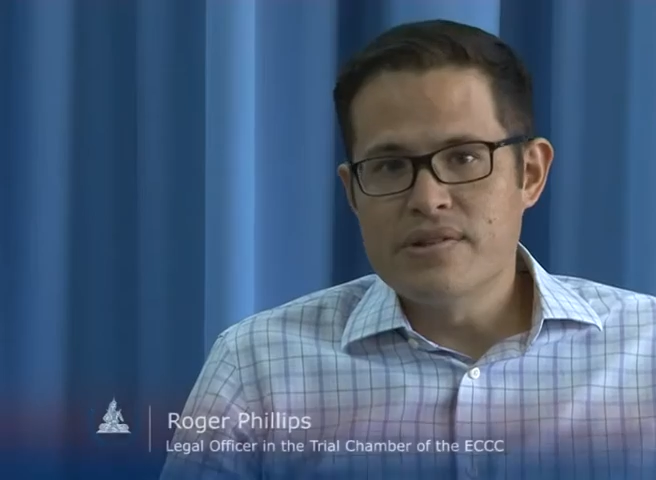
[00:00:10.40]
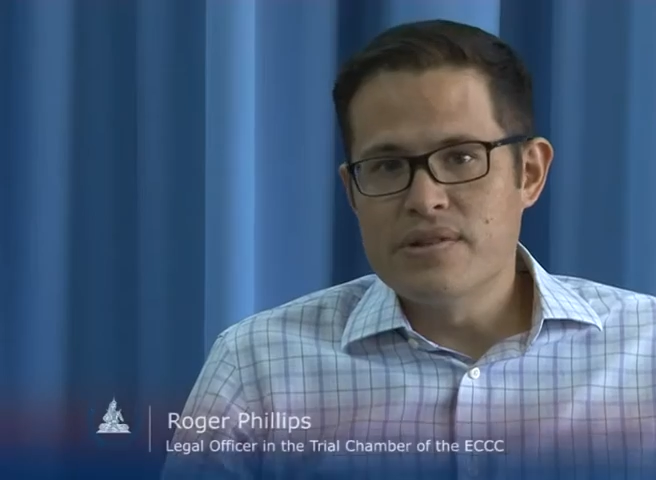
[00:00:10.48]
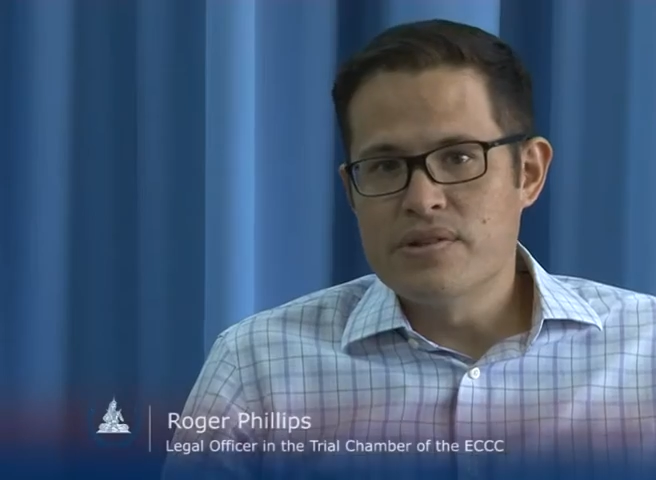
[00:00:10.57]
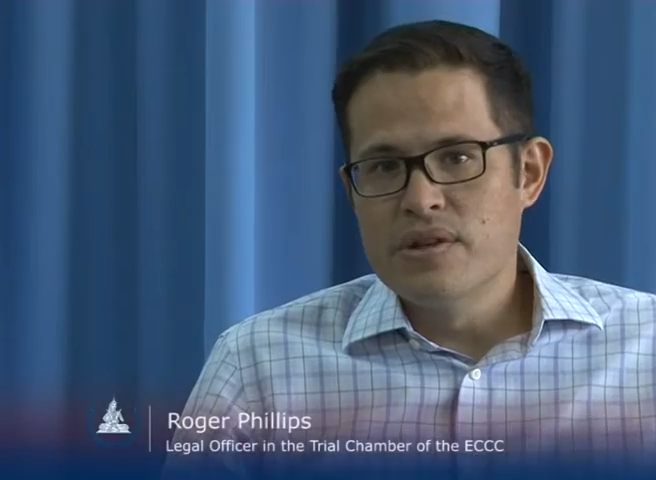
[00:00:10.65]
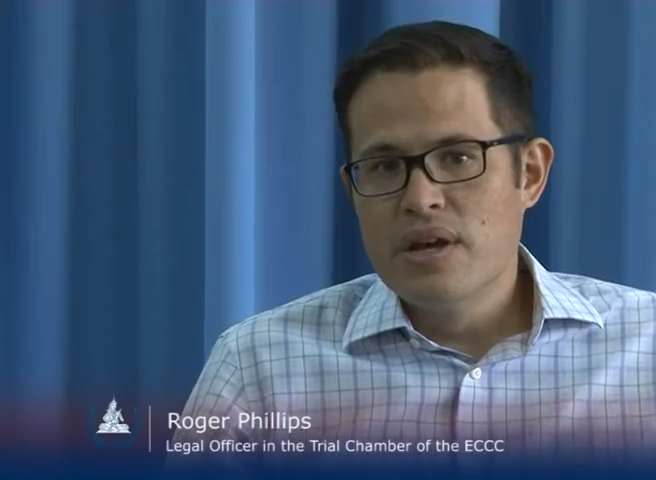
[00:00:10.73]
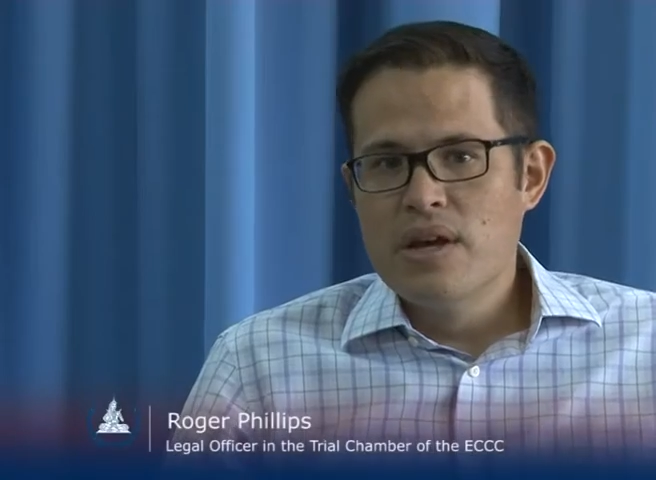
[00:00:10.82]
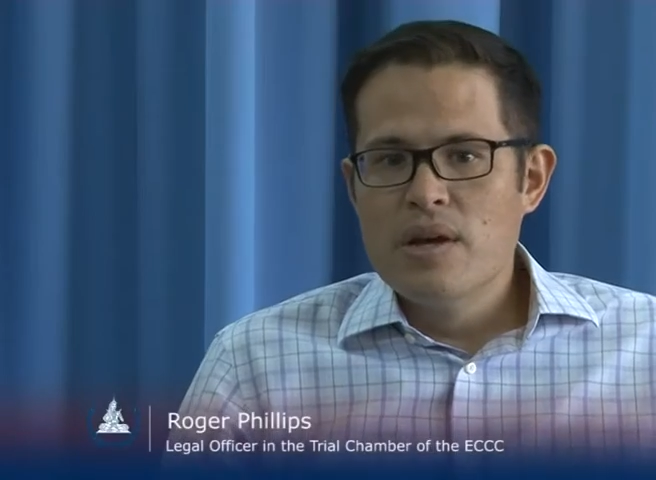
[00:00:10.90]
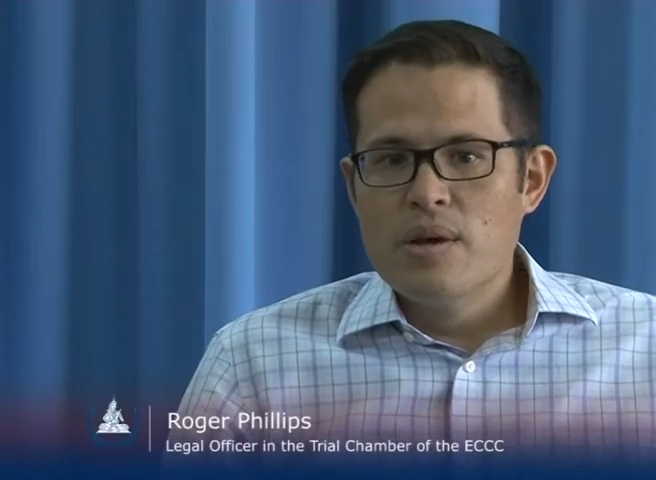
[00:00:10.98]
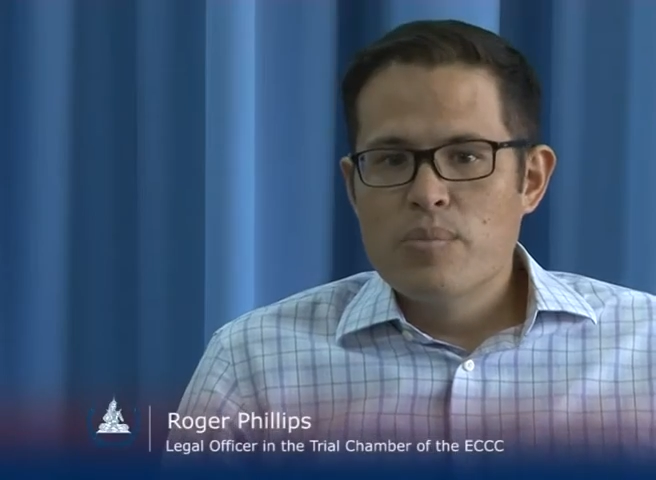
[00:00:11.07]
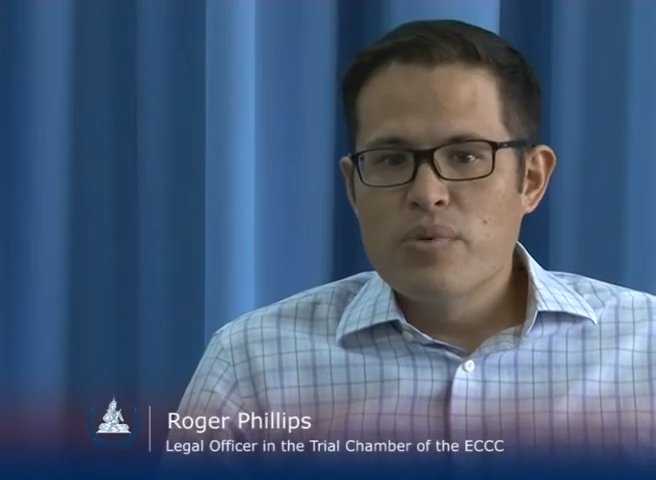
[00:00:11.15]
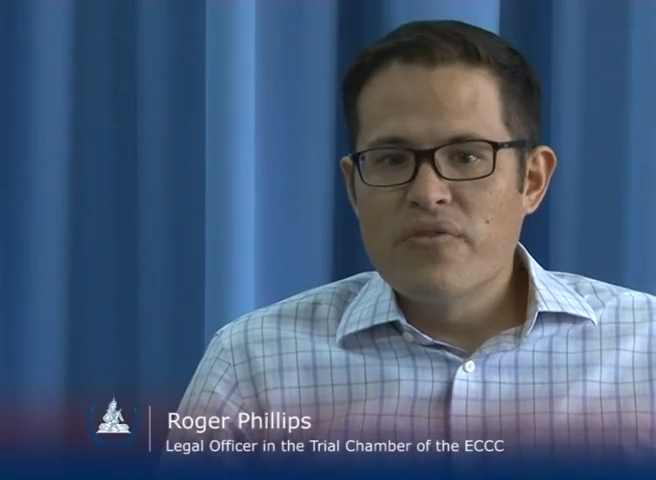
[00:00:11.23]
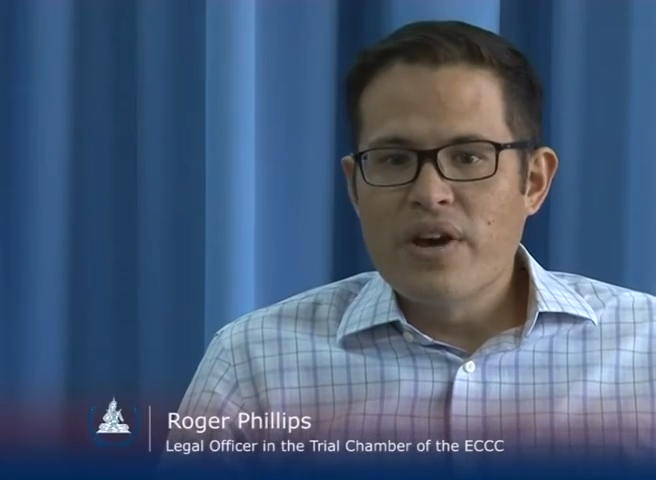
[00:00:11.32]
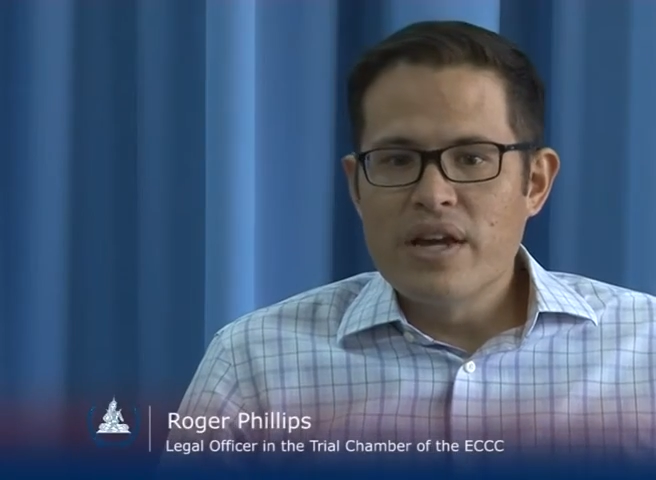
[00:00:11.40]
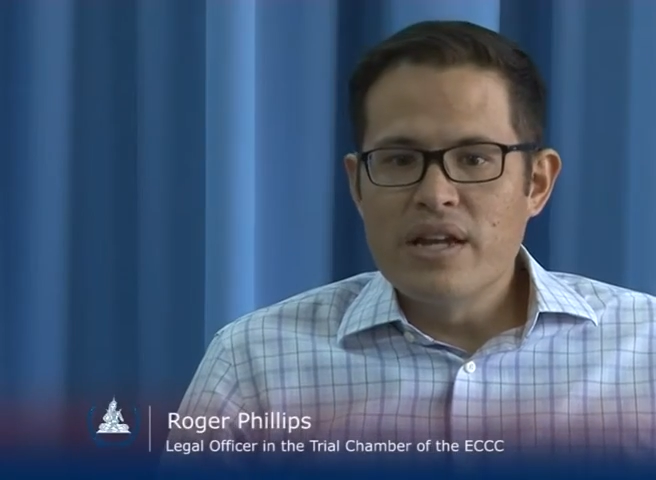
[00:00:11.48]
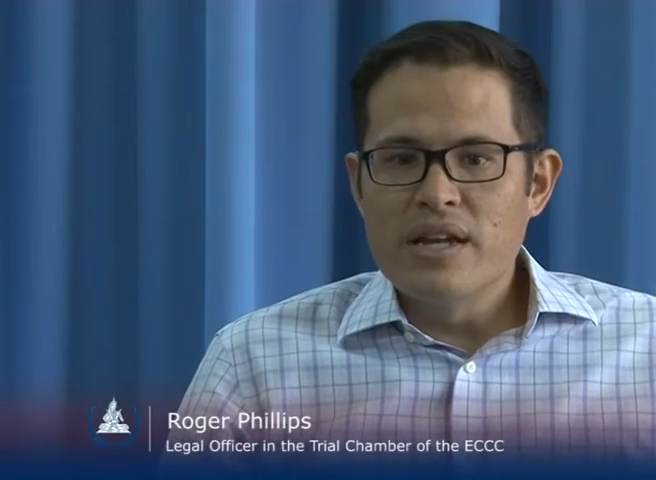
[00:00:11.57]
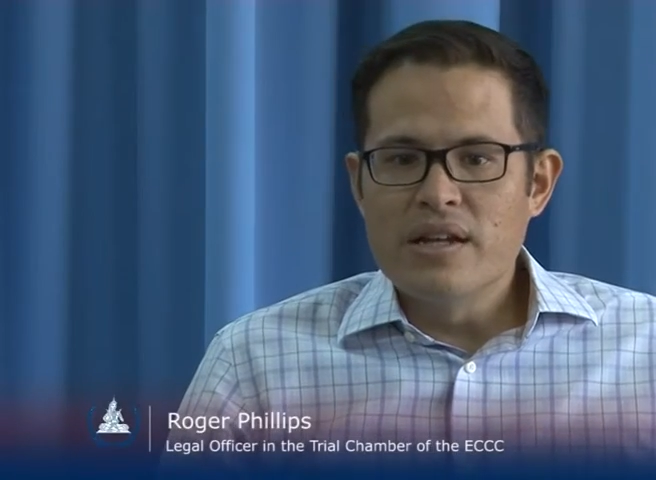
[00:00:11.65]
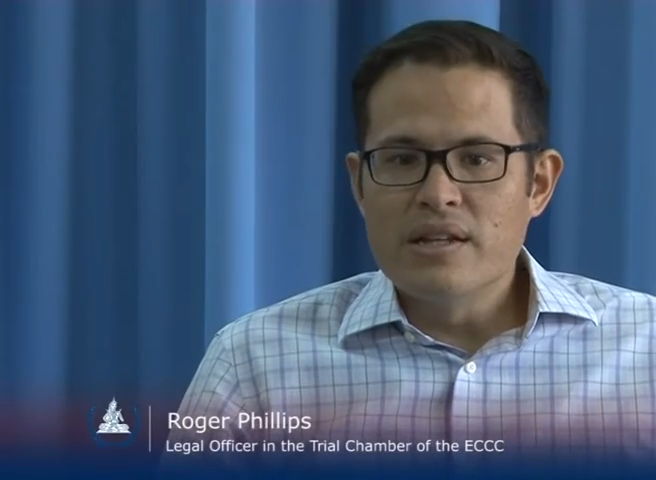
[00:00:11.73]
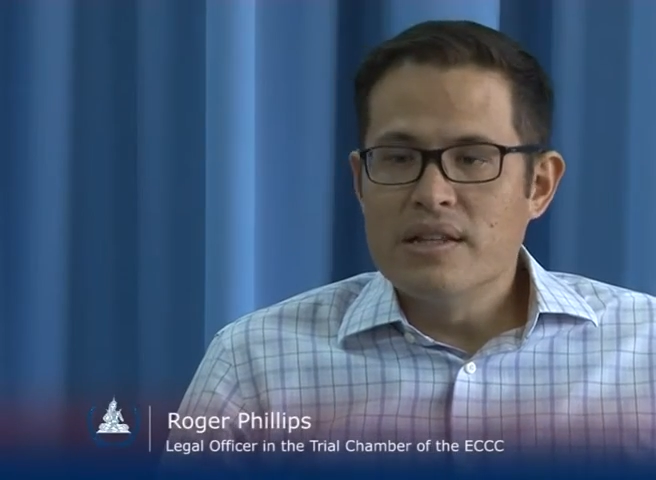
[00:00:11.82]
is
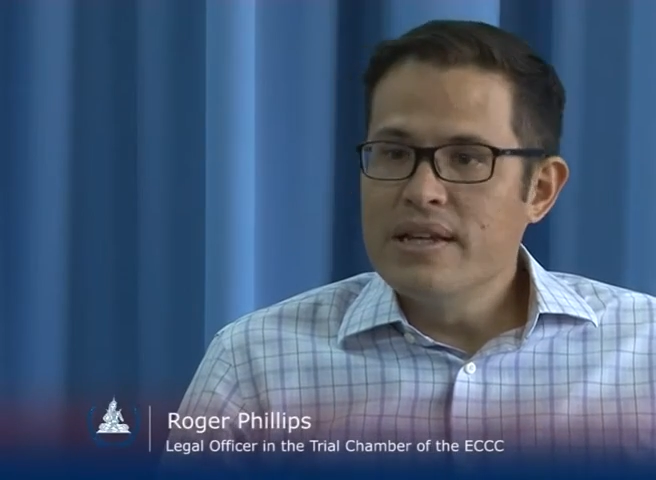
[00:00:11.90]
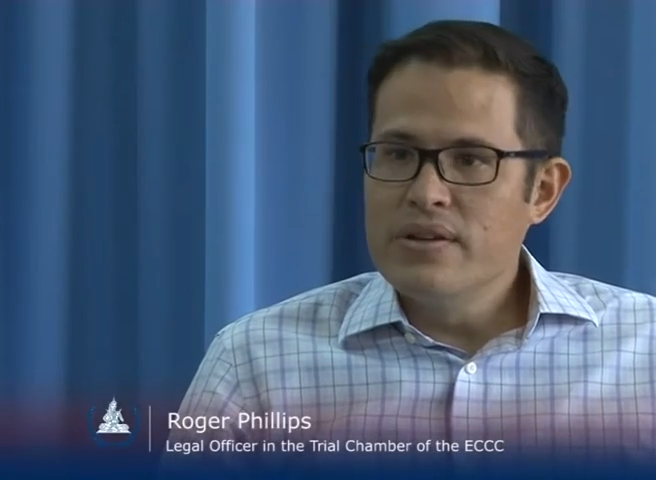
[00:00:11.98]
providing